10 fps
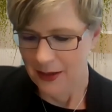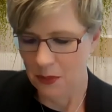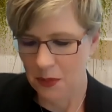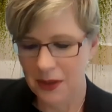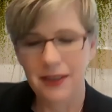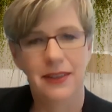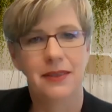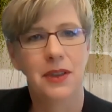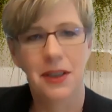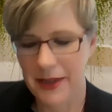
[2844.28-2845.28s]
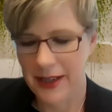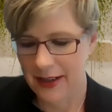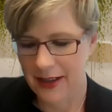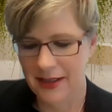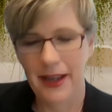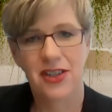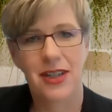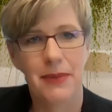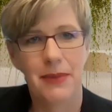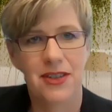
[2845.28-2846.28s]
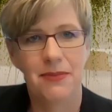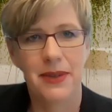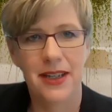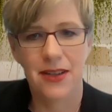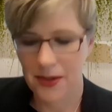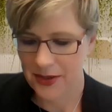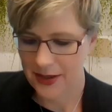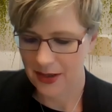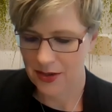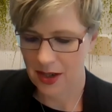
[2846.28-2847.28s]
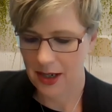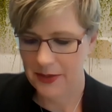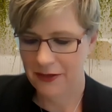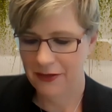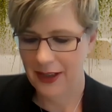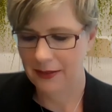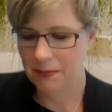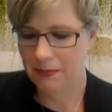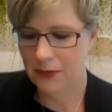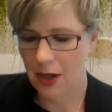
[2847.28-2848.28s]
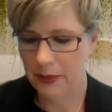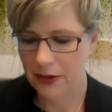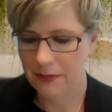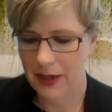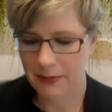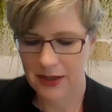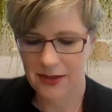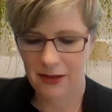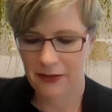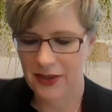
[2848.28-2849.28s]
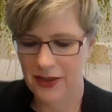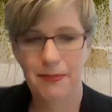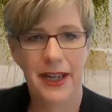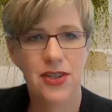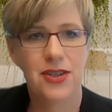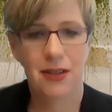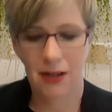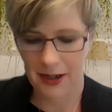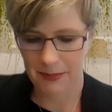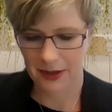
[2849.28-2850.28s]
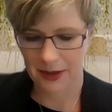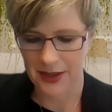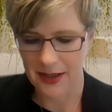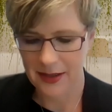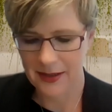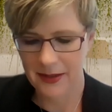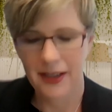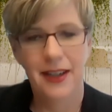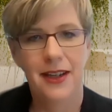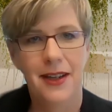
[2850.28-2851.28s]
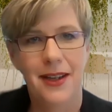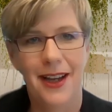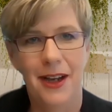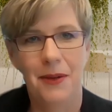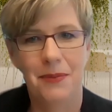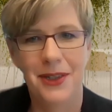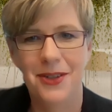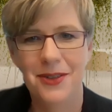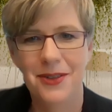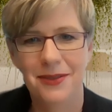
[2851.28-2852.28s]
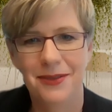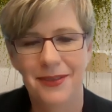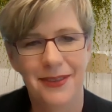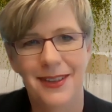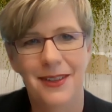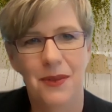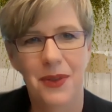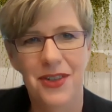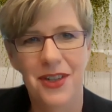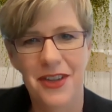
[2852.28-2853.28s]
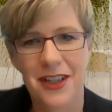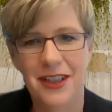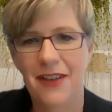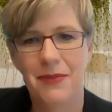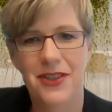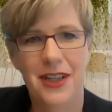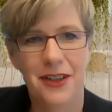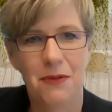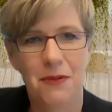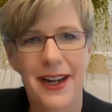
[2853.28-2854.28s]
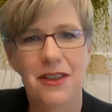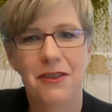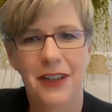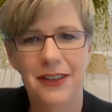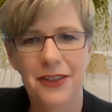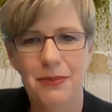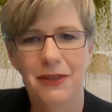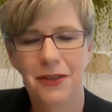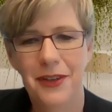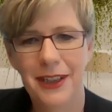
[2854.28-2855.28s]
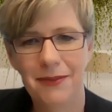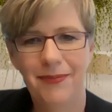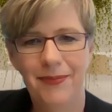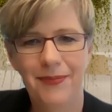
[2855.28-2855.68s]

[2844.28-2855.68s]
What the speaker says: Will it be, it's actually meant to be used in time to fund Commonwealth public service pension liabilities. Do you think the government's going to raid the fund before then?